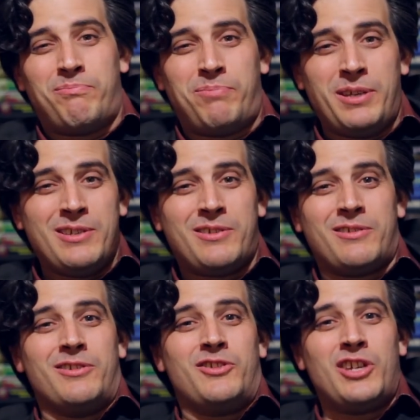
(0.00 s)
piece
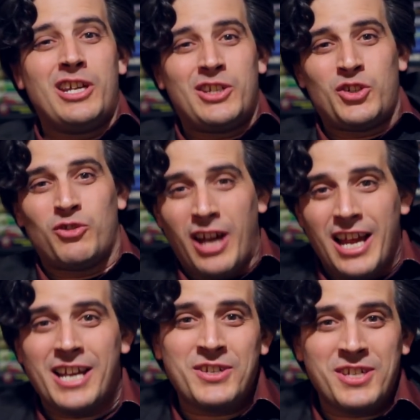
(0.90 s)
of jet
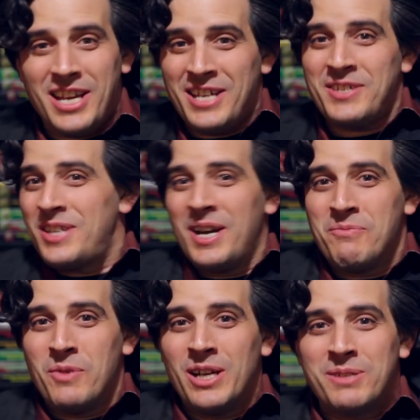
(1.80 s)
trash, as Tom
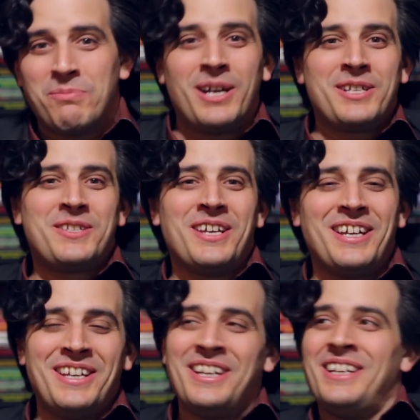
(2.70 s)
Waits might say.